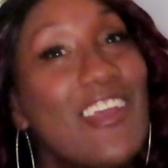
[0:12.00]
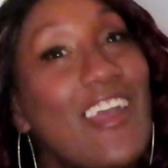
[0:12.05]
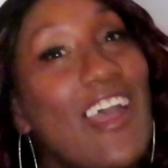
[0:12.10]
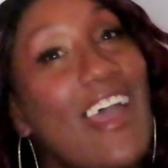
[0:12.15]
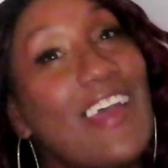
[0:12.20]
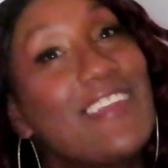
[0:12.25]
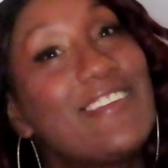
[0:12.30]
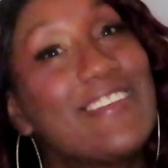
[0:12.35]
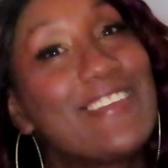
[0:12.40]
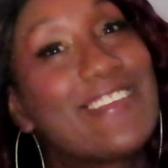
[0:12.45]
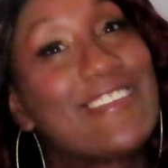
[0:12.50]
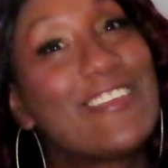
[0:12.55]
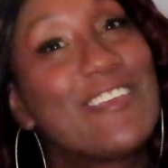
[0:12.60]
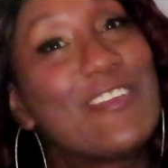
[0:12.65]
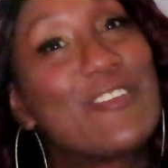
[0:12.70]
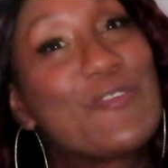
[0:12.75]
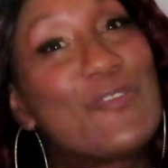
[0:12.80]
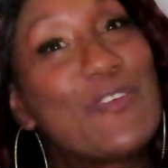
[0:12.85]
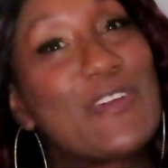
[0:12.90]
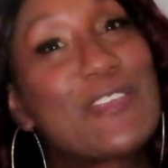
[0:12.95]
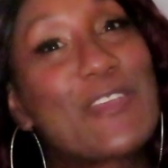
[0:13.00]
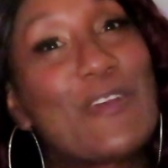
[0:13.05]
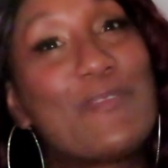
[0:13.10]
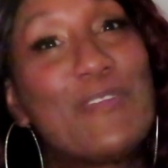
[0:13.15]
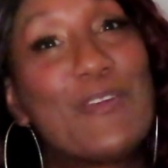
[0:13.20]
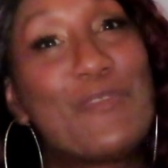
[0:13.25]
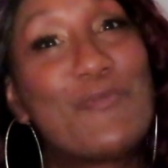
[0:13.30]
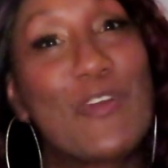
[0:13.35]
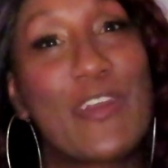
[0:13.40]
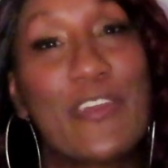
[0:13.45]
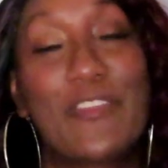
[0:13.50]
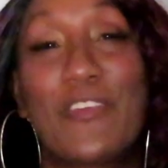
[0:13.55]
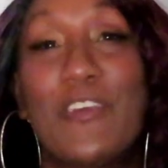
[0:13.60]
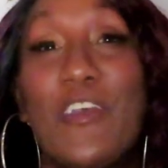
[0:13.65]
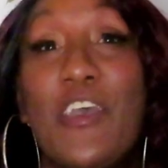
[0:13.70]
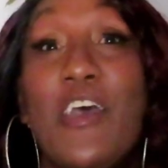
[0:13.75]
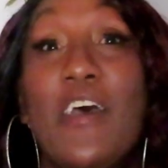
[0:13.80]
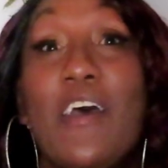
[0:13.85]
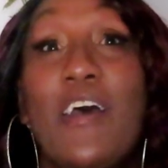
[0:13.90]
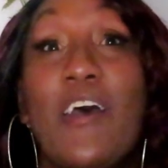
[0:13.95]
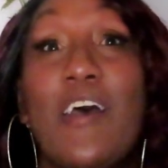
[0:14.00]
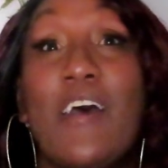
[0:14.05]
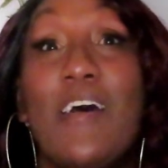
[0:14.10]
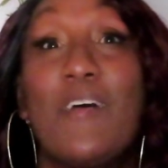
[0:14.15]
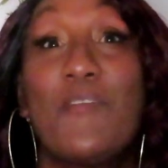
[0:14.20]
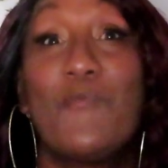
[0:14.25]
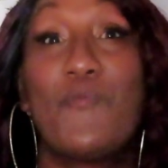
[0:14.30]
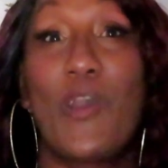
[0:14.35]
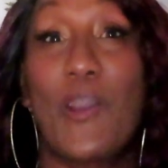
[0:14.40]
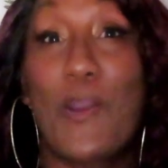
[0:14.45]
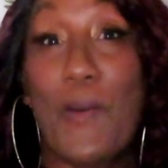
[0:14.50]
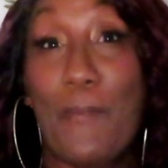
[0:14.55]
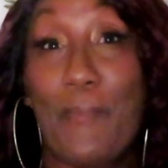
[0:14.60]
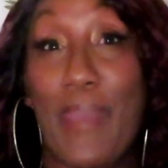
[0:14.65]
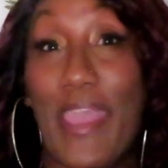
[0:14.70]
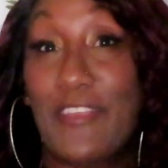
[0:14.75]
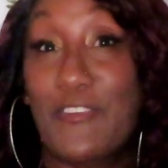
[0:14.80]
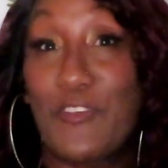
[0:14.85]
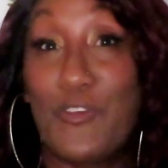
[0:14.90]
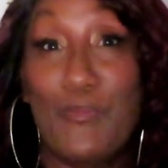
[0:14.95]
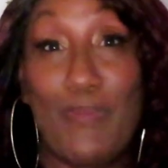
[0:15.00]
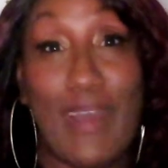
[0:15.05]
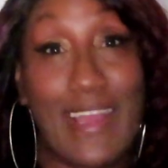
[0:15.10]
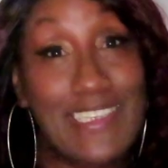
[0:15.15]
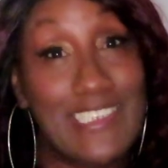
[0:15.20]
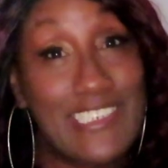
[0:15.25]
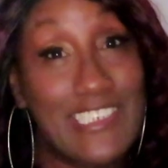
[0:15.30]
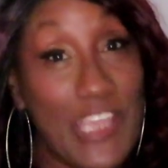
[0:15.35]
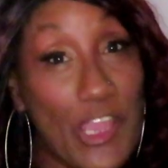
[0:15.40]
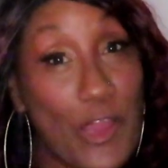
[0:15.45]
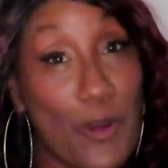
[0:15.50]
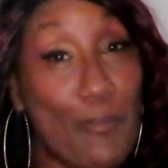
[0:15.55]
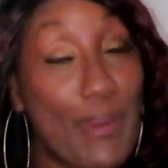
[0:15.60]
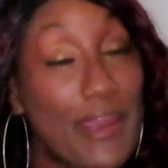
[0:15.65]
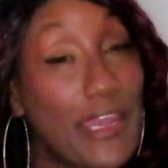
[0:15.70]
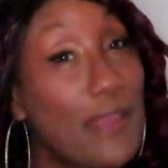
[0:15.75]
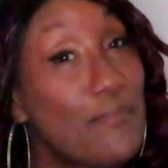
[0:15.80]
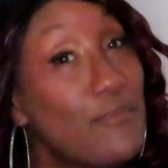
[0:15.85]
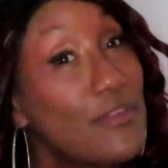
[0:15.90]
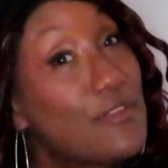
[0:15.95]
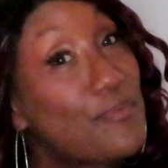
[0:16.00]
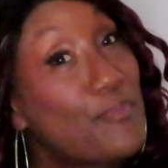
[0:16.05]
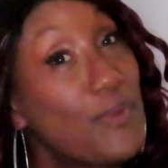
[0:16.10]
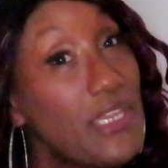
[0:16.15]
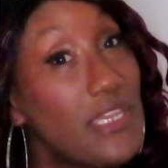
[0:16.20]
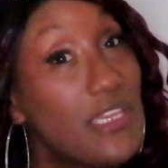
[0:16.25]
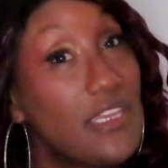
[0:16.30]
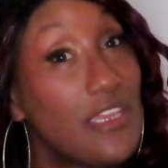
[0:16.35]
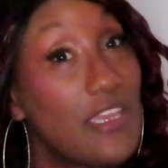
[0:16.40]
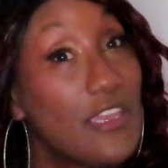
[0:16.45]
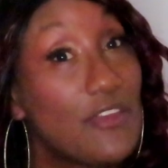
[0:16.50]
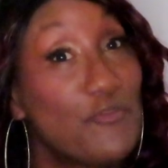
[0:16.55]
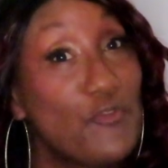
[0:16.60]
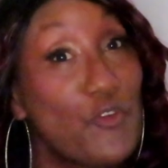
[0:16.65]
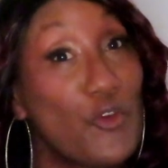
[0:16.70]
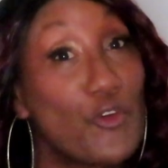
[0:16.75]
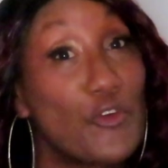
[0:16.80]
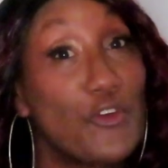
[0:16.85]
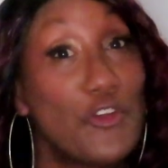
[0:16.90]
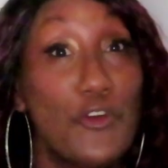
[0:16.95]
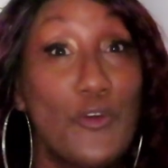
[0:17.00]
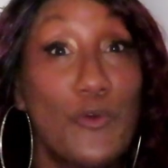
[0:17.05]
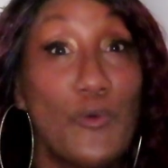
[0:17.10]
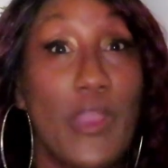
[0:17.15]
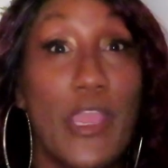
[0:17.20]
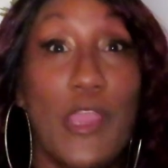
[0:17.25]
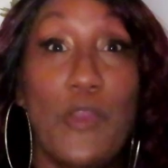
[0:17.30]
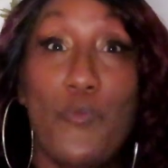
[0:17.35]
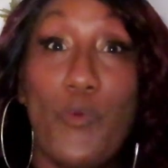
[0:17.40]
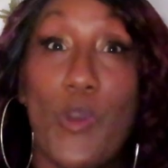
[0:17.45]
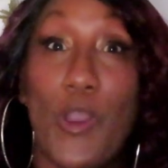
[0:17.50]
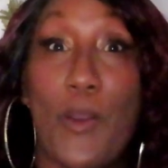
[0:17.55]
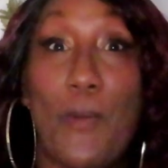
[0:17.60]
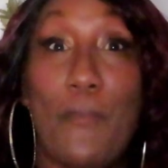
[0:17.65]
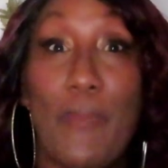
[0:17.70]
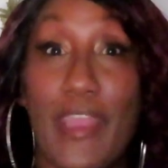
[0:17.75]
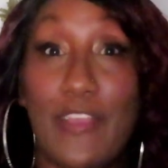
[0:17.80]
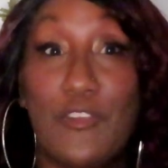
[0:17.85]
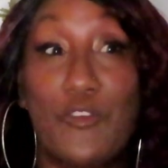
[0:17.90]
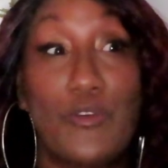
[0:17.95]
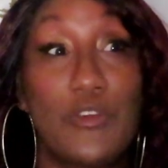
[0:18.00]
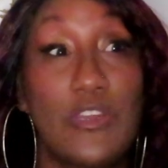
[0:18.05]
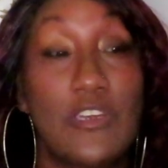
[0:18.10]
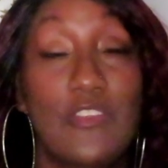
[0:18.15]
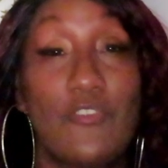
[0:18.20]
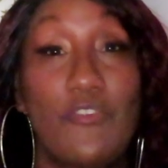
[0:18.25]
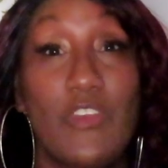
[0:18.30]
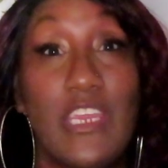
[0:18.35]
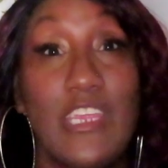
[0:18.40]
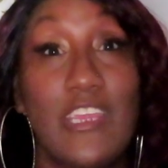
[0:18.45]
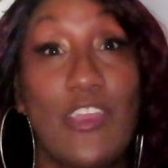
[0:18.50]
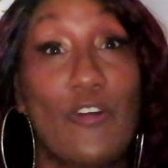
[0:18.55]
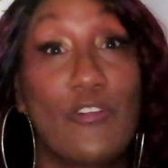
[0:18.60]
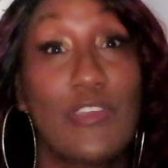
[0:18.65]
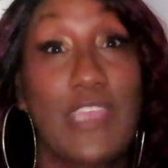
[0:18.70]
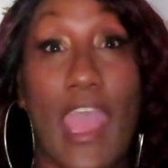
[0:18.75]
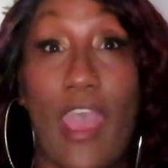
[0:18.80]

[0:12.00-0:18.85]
Hi, this what's up, little brother. Welcome back to my channel. My name is Pinky if you're new and welcome back to another video.